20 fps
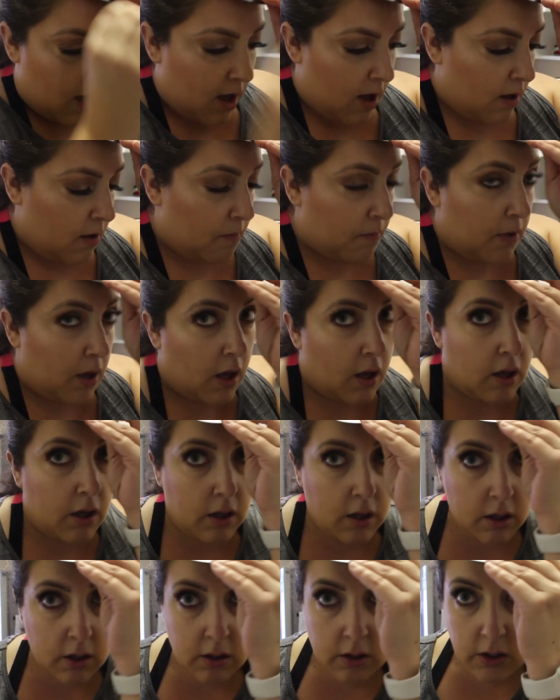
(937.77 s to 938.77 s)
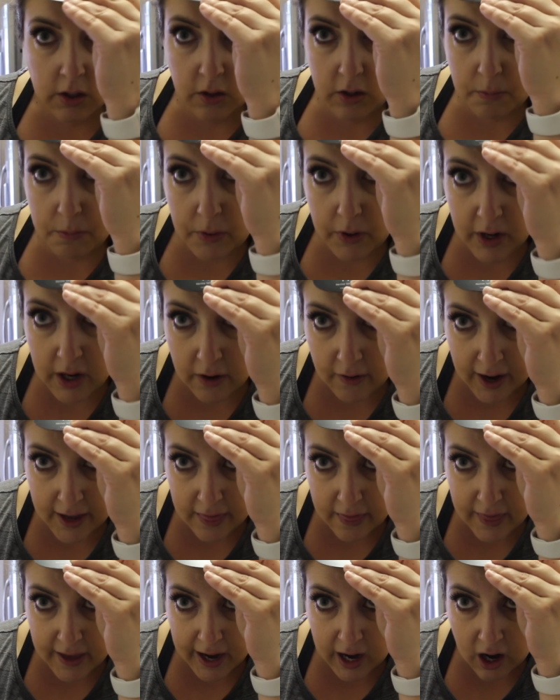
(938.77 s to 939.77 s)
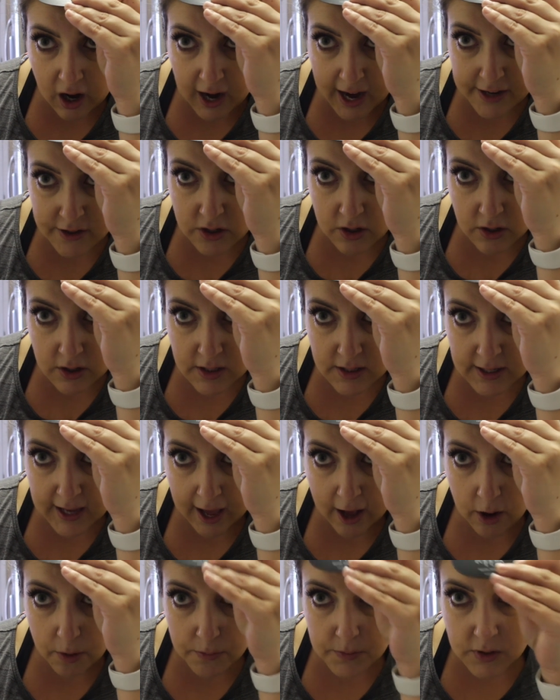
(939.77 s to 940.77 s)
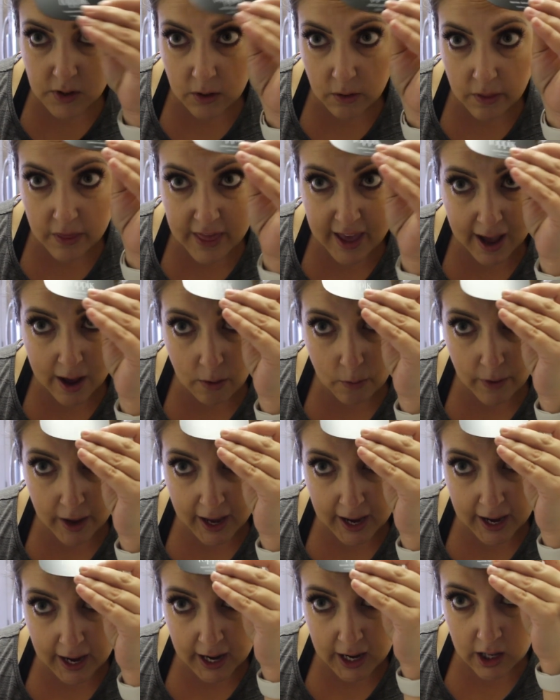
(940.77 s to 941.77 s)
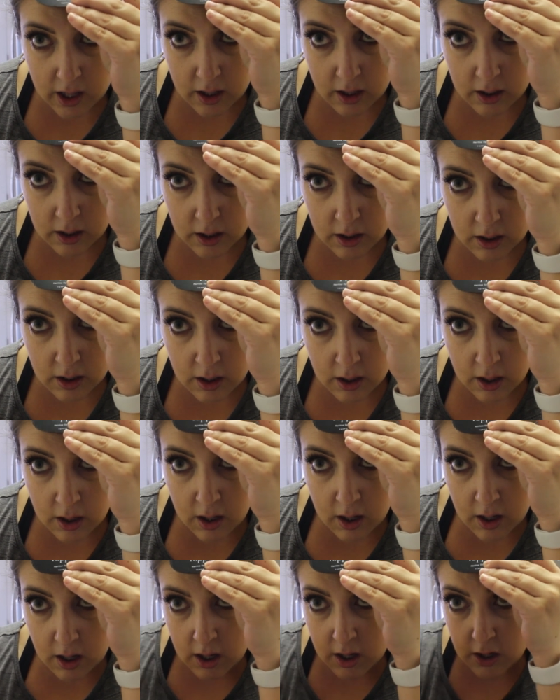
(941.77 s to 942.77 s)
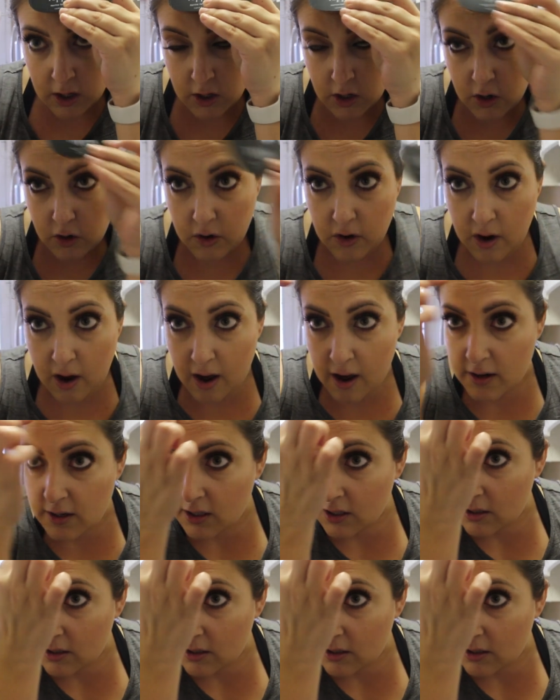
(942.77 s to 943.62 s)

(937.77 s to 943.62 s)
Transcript: um, you can put it right there at your scalp so that way you're not